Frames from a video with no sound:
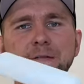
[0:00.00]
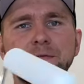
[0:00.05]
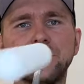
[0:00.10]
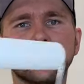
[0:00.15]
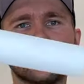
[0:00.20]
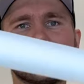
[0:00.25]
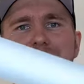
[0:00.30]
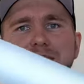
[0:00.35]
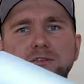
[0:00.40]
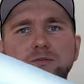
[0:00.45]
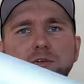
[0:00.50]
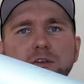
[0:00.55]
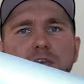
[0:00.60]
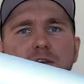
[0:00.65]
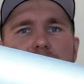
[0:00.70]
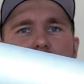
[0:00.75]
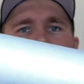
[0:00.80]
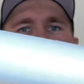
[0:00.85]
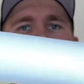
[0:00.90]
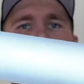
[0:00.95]
because this will give
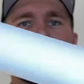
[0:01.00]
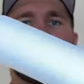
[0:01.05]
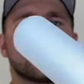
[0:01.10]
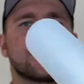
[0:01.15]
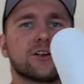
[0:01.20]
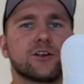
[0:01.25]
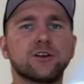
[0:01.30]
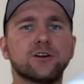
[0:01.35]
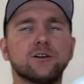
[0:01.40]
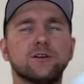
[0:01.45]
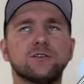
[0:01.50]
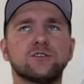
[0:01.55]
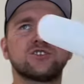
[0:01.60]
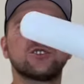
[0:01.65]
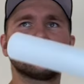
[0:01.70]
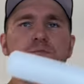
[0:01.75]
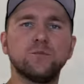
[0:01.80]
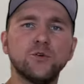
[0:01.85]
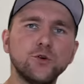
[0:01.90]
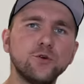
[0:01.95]
you a better,
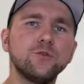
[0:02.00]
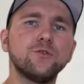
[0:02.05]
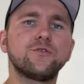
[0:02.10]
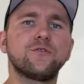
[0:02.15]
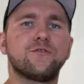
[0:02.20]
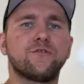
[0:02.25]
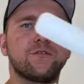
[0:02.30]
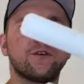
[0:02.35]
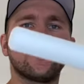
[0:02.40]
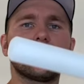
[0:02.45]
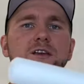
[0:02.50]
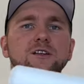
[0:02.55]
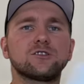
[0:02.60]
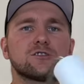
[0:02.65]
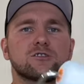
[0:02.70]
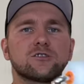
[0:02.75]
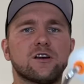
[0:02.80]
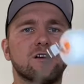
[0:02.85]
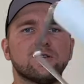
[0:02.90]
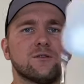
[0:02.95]
smooth finish.
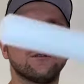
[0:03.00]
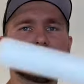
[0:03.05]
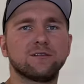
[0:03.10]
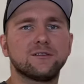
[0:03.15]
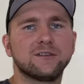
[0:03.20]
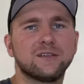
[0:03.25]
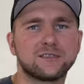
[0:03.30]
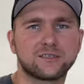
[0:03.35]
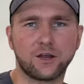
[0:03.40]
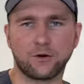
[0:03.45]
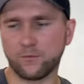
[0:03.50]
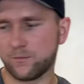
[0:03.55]
So let's go.